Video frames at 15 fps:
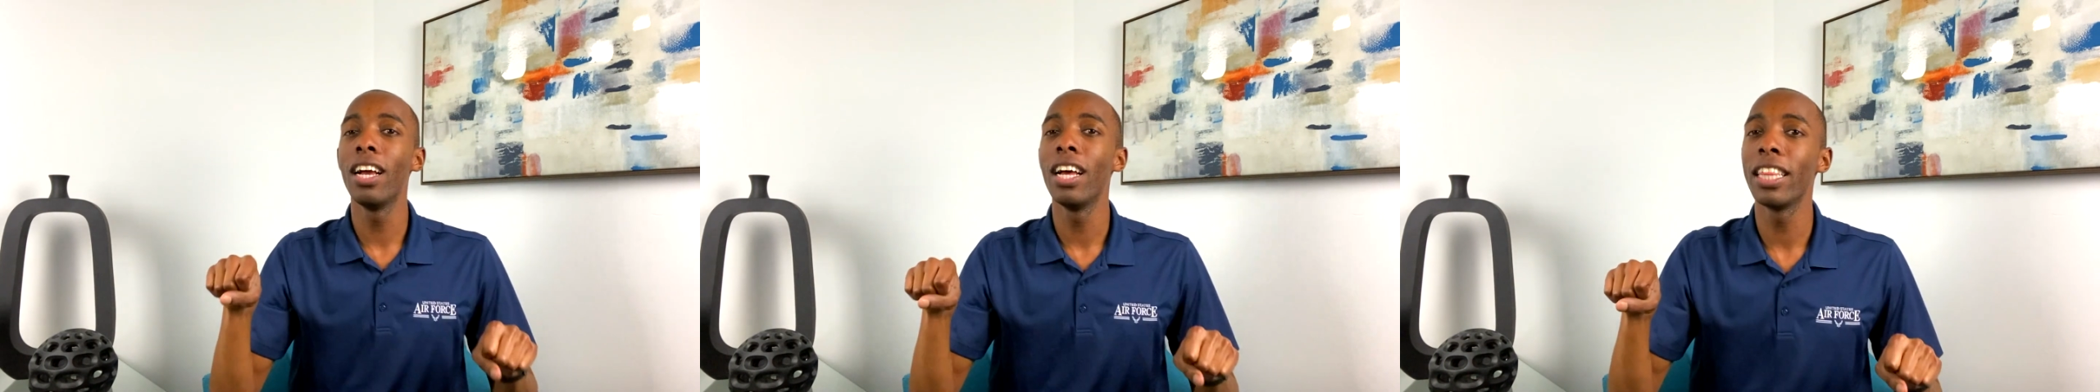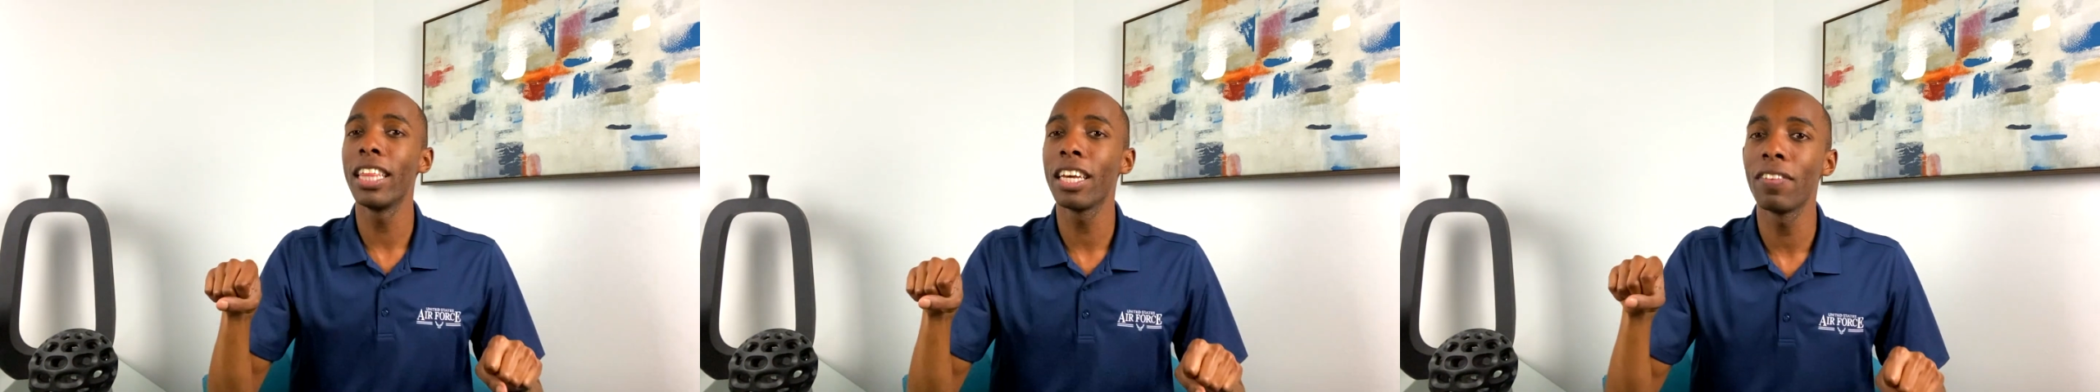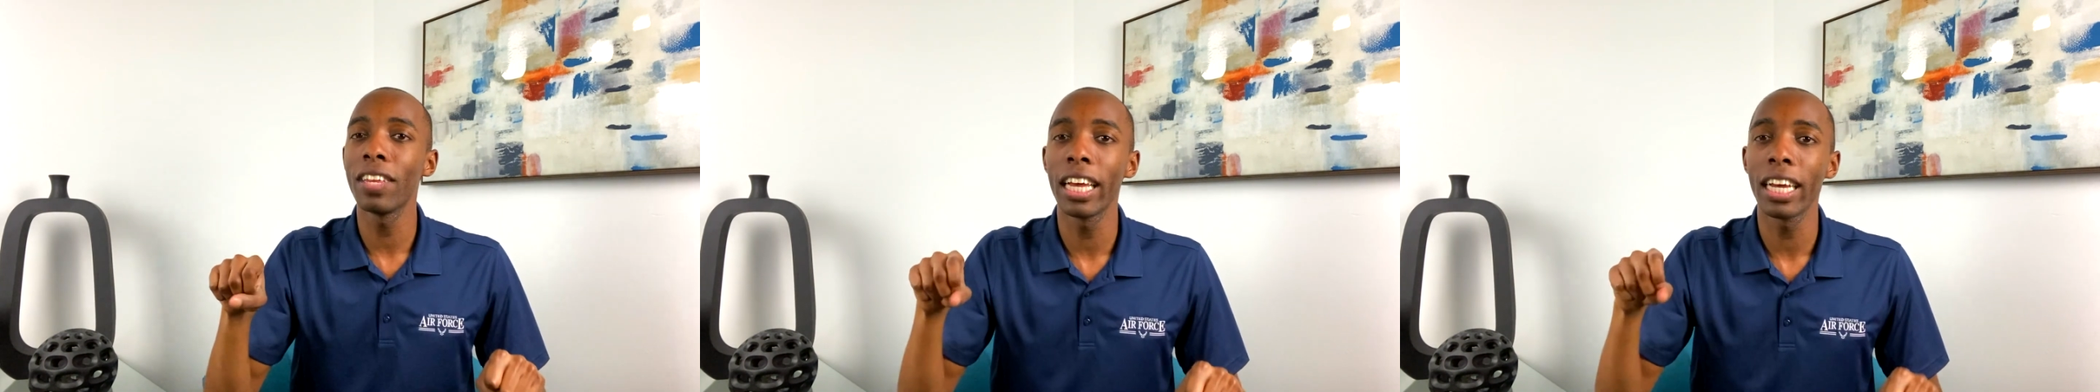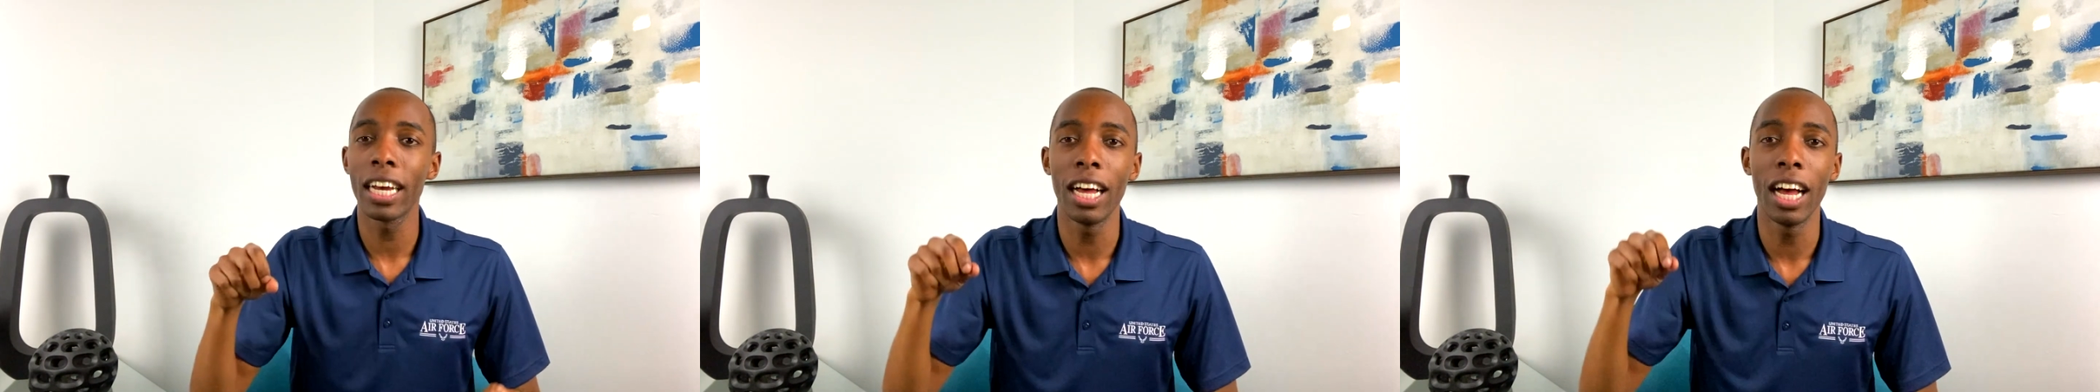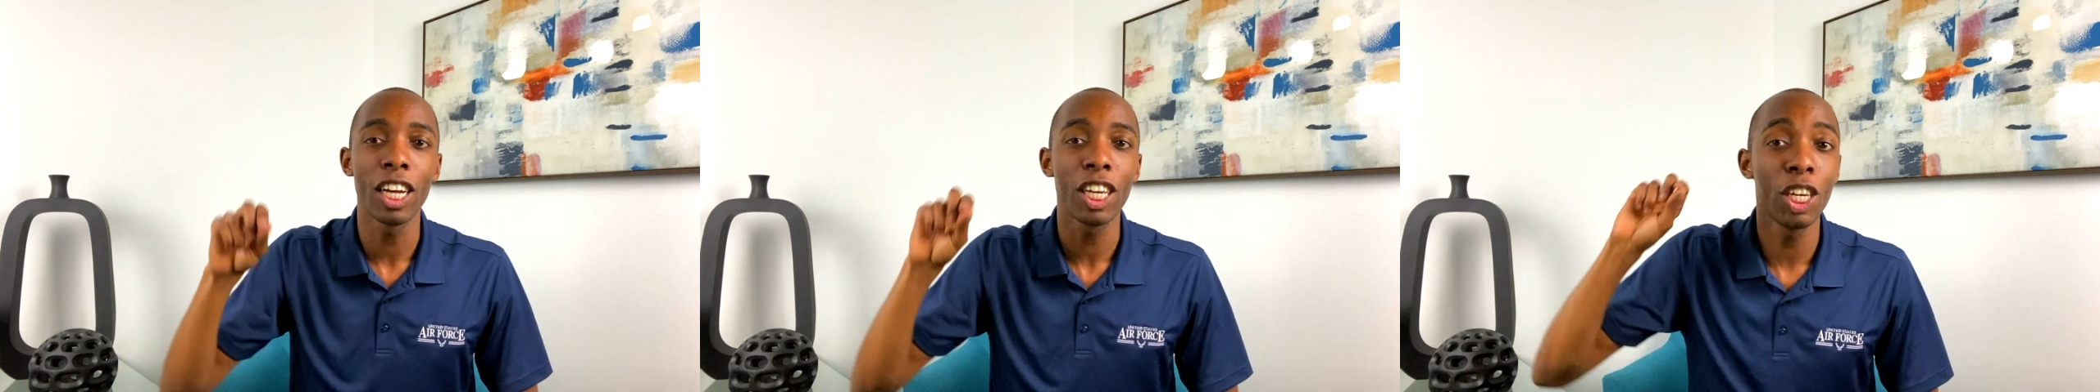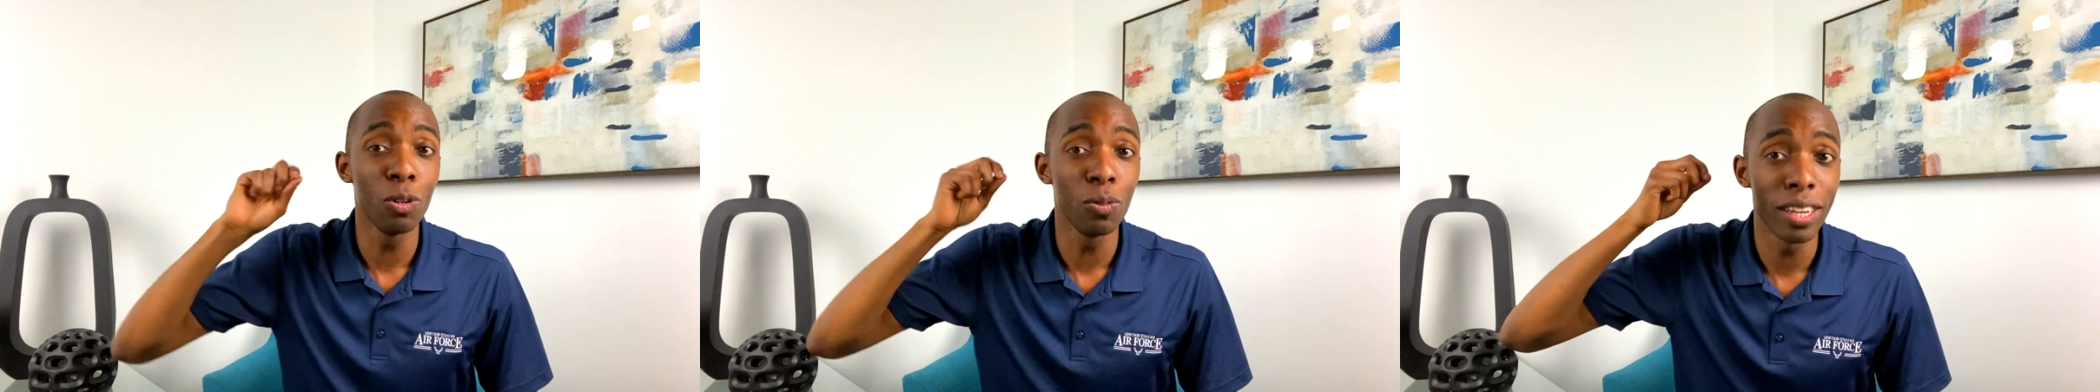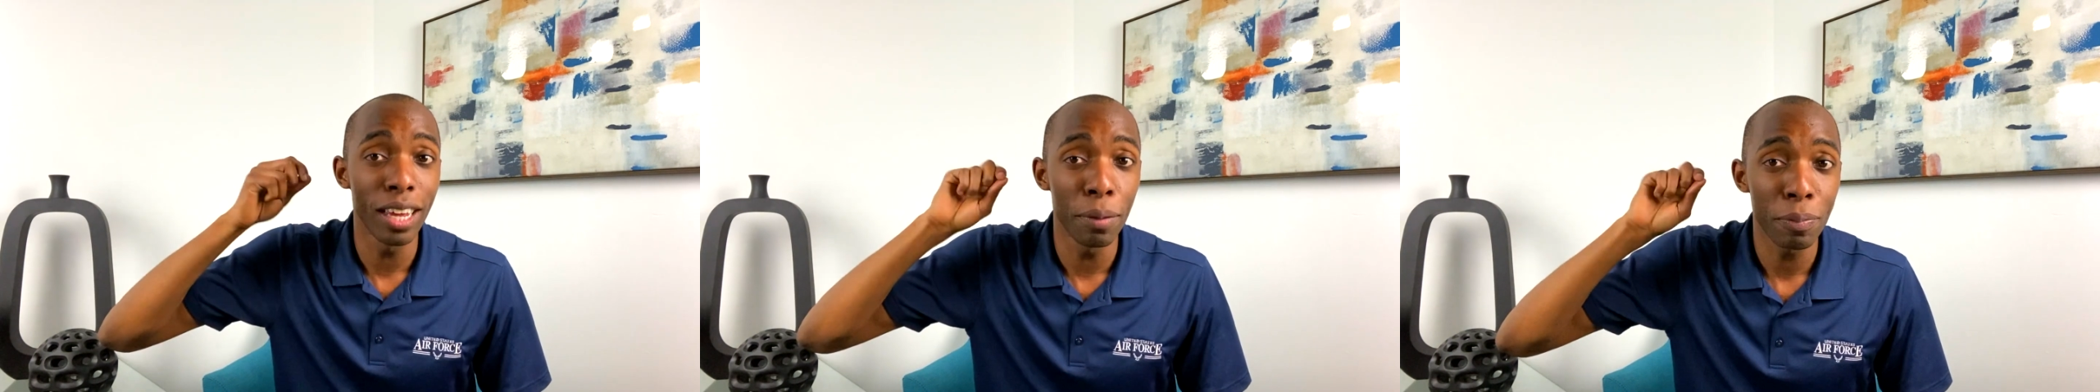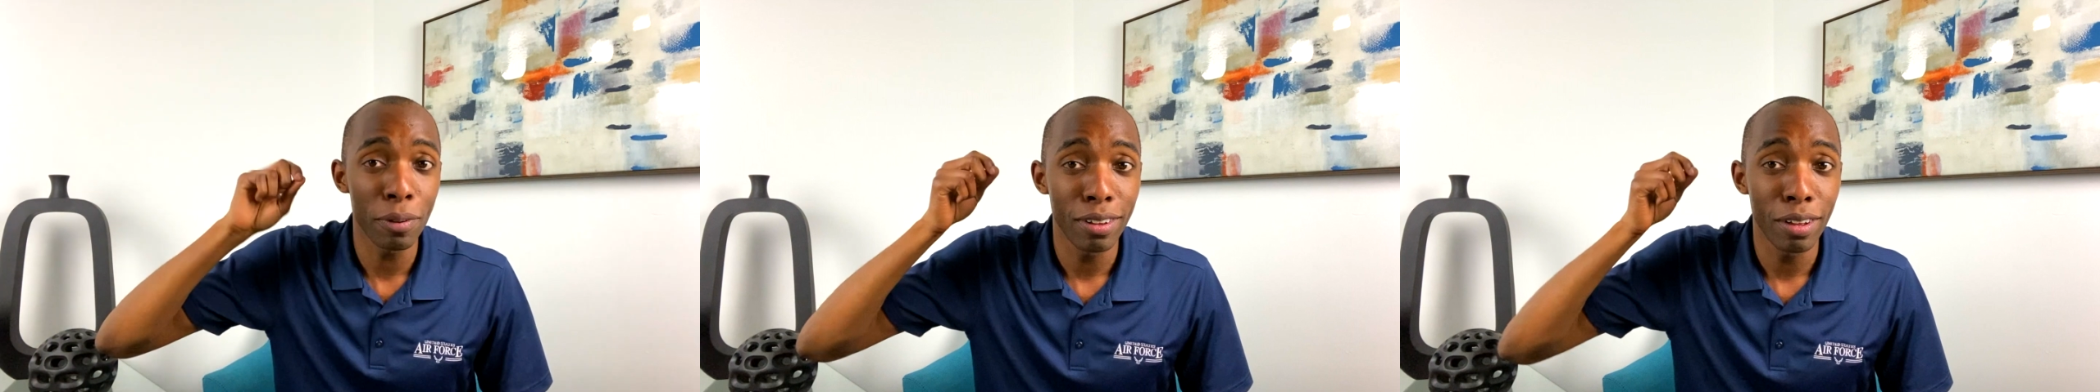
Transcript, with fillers: Think of it like a a Q-tip,